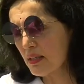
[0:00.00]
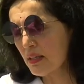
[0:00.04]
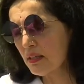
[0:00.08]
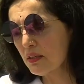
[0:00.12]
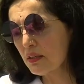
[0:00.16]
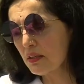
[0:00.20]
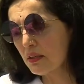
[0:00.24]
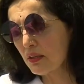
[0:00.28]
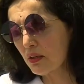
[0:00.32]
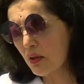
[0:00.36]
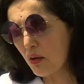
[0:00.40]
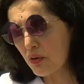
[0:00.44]
It
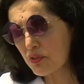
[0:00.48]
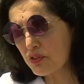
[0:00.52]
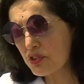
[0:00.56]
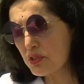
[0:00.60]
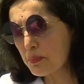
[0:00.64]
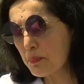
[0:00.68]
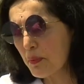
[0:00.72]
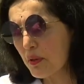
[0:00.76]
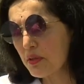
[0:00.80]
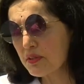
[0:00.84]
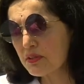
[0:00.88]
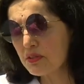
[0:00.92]

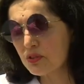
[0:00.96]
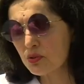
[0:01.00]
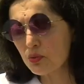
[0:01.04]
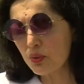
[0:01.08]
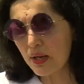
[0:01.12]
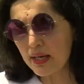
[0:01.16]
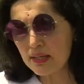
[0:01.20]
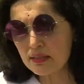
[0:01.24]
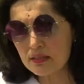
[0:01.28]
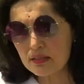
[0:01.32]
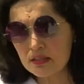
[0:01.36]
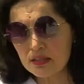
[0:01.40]
corresponds to
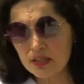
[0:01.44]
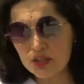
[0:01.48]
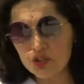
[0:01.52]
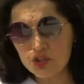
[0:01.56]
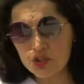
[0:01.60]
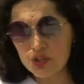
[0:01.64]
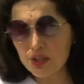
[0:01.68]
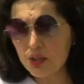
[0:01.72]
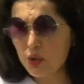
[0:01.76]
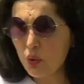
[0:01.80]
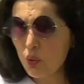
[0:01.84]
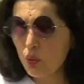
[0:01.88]

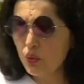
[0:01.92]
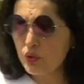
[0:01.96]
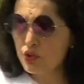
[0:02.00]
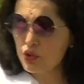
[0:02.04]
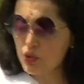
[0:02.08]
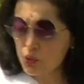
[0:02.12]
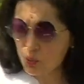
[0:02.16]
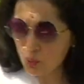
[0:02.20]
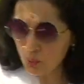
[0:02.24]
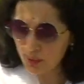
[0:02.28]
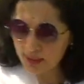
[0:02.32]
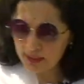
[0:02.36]
SDG Goal
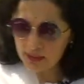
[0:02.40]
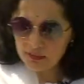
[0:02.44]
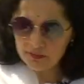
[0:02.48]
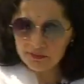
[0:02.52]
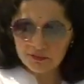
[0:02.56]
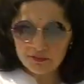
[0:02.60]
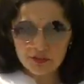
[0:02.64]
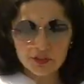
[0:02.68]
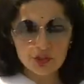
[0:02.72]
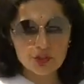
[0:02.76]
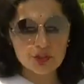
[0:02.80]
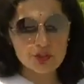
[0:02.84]
12,
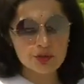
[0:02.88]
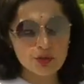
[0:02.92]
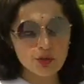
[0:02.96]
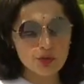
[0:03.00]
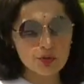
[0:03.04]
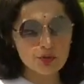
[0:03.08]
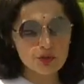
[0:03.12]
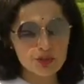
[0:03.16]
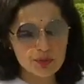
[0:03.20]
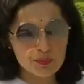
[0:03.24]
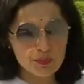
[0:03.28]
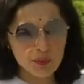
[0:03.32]
which is
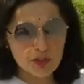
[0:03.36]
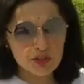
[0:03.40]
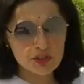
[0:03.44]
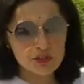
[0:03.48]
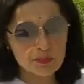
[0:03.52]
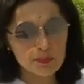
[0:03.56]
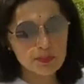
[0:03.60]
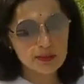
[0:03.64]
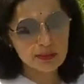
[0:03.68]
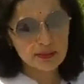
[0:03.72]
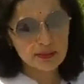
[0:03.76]
on responsible